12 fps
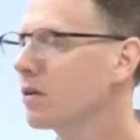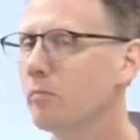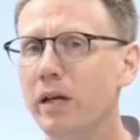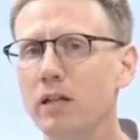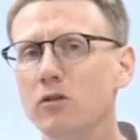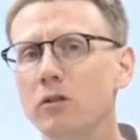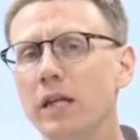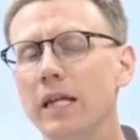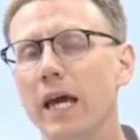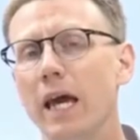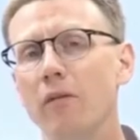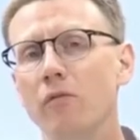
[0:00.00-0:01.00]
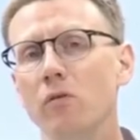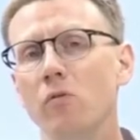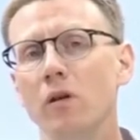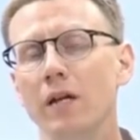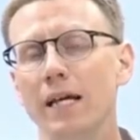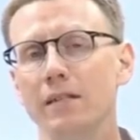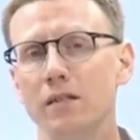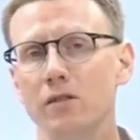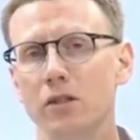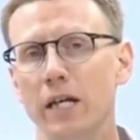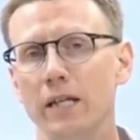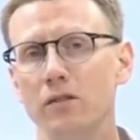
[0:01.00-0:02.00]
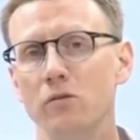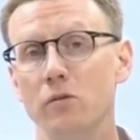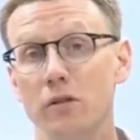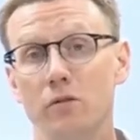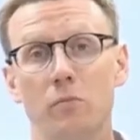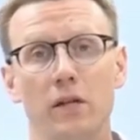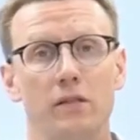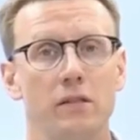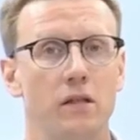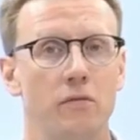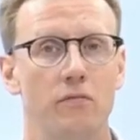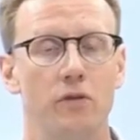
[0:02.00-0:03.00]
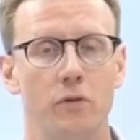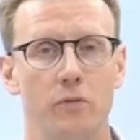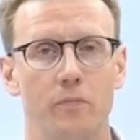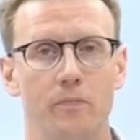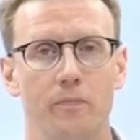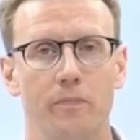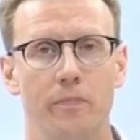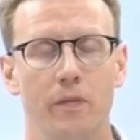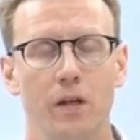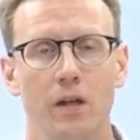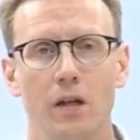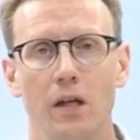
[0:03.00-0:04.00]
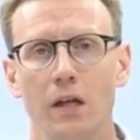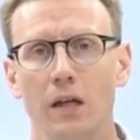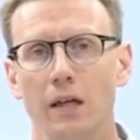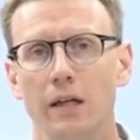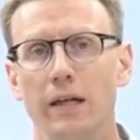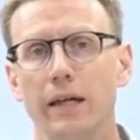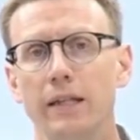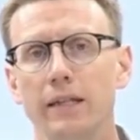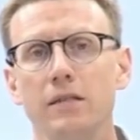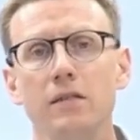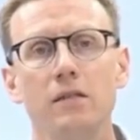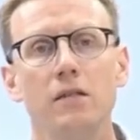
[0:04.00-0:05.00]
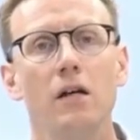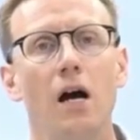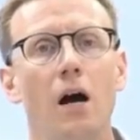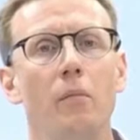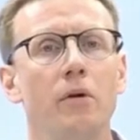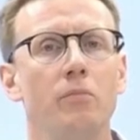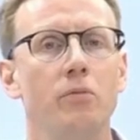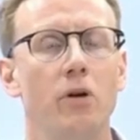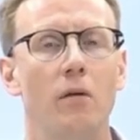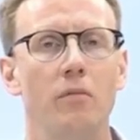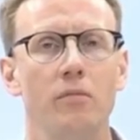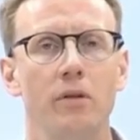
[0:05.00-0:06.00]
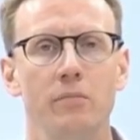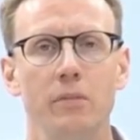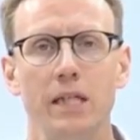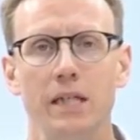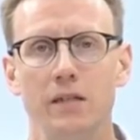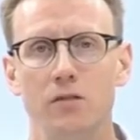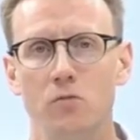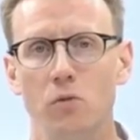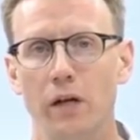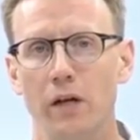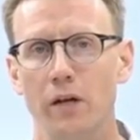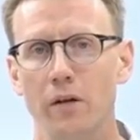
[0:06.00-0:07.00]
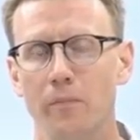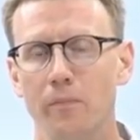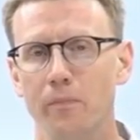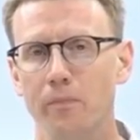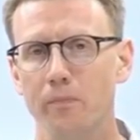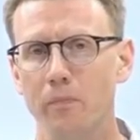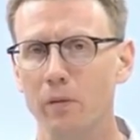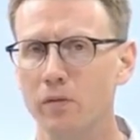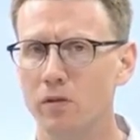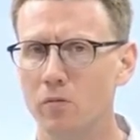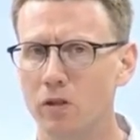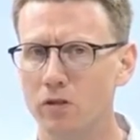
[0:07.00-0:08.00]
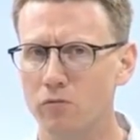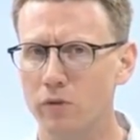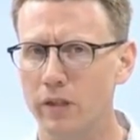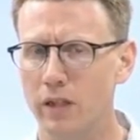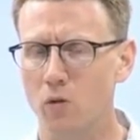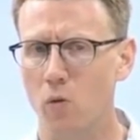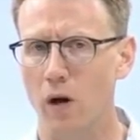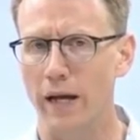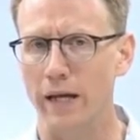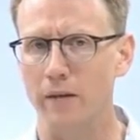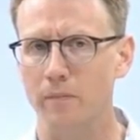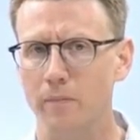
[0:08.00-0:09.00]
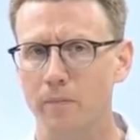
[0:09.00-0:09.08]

make sure that everyone has a chance to express their view. This is a common problem in meetings where maybe someone is really quiet.